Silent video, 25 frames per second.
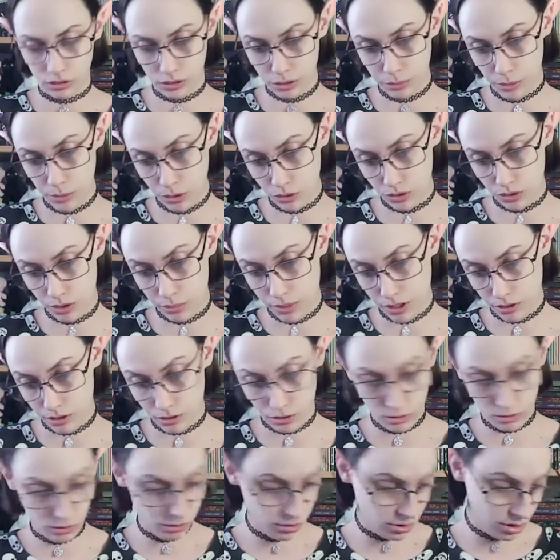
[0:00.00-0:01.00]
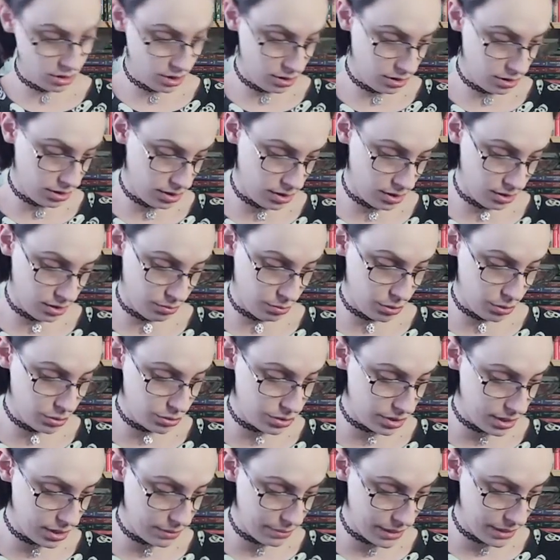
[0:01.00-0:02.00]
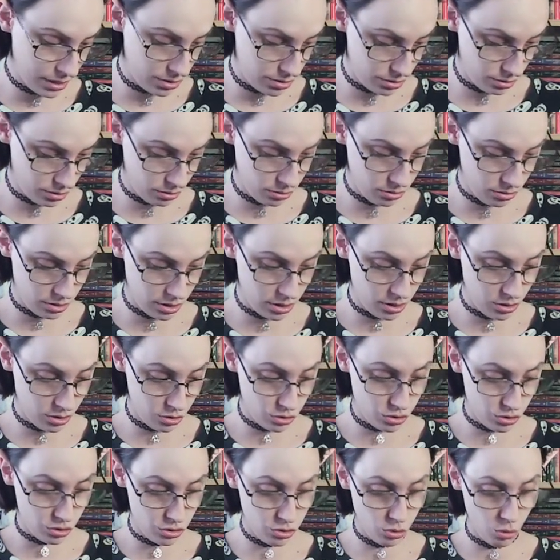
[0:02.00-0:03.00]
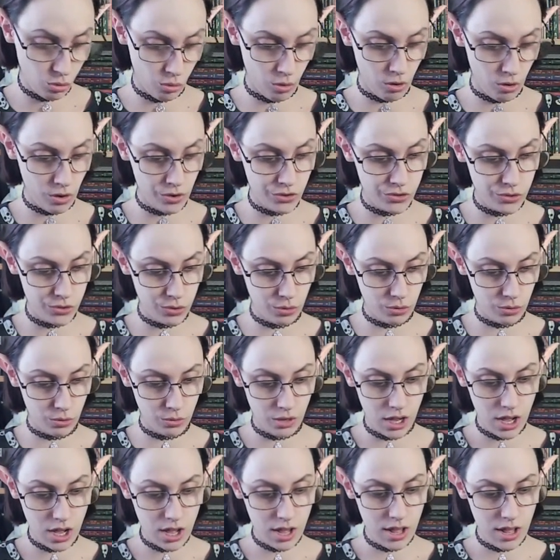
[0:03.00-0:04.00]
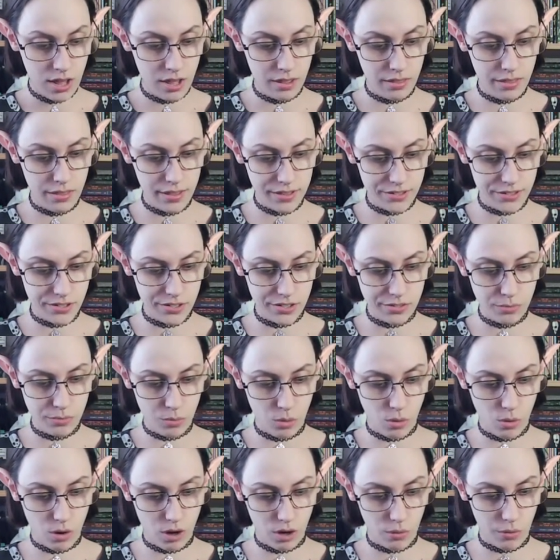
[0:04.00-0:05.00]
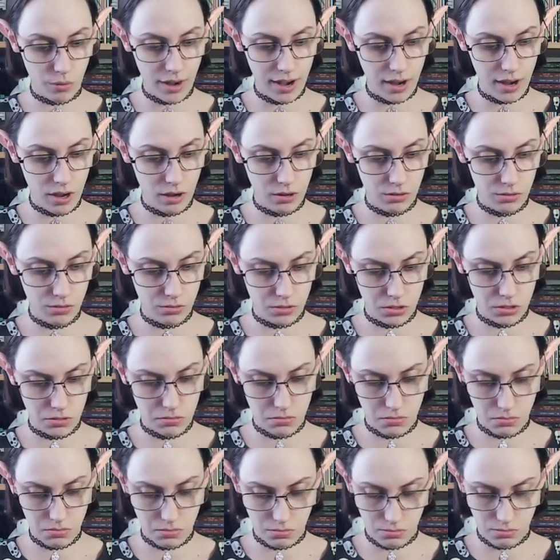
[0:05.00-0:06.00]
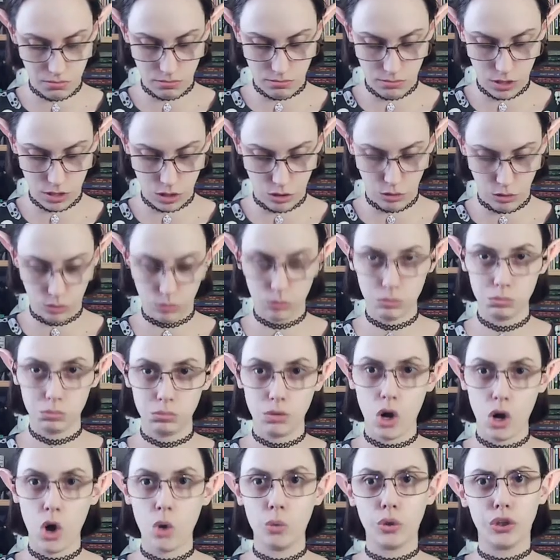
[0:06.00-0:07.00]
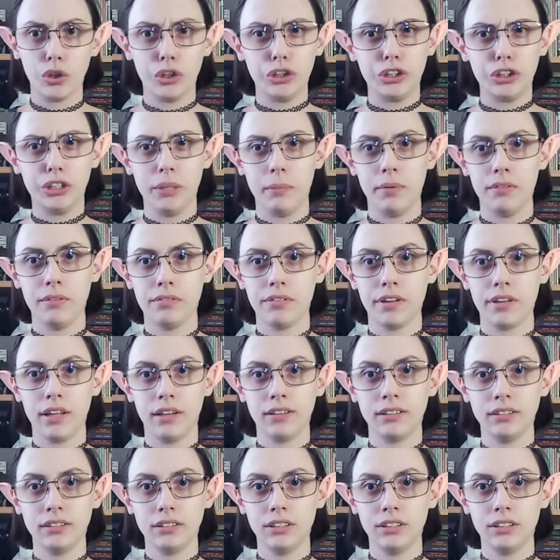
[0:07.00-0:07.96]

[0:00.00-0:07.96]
Mostly pentacles, and then a sword. So this is more around, you know, ownership of things